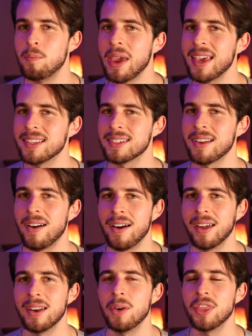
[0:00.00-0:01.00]
based
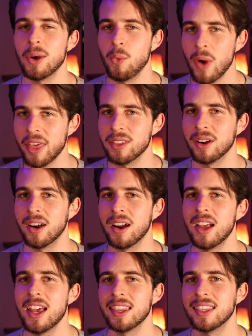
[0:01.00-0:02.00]
on the
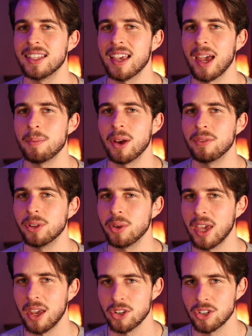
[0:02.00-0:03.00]
weather, the type of
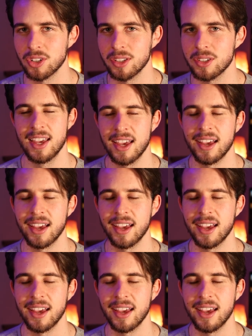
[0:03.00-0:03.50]
location.